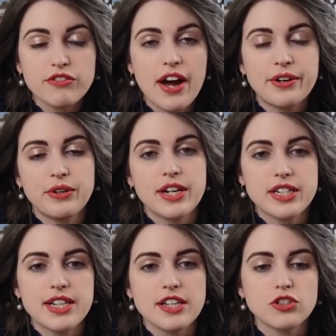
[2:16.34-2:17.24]
final
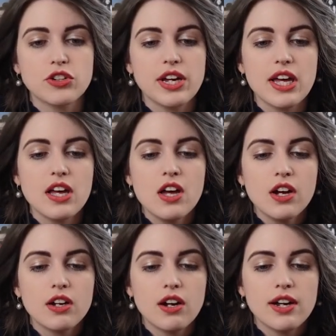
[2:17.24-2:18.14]
accessory
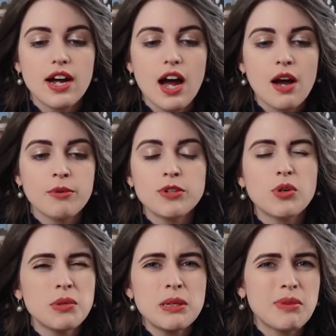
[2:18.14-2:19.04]
I would
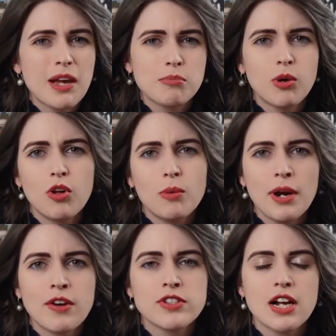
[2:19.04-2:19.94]
normally like pull a
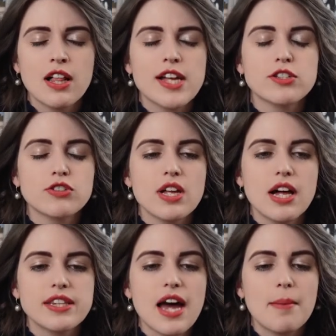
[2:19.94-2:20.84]
pair of sunglasses or something
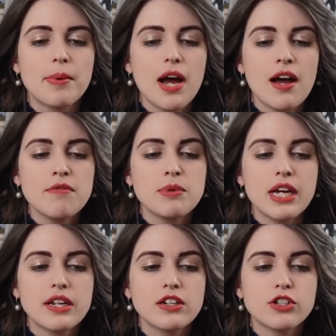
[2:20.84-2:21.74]
like that, but I've
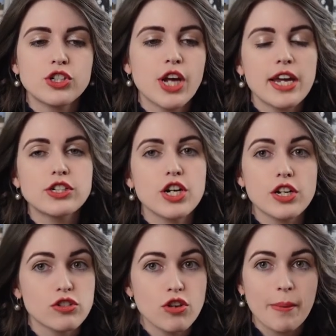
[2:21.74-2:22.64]
been changing
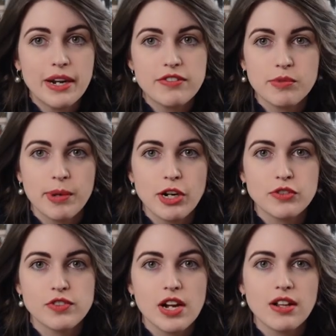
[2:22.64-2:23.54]
so many different pairs
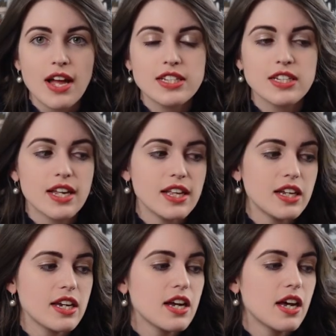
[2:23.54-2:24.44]
of sunglasses
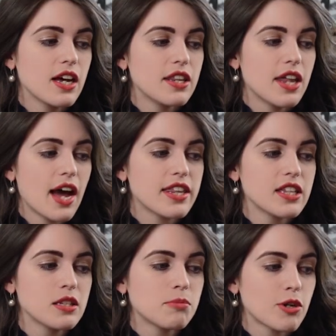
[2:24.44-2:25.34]
lately that I
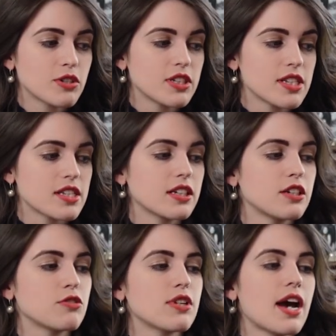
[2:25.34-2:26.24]
think the most
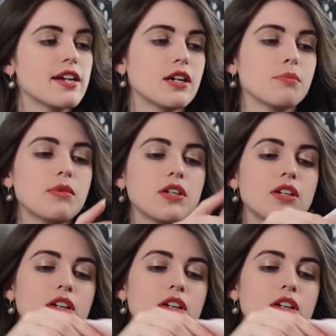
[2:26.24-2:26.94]
consistently used item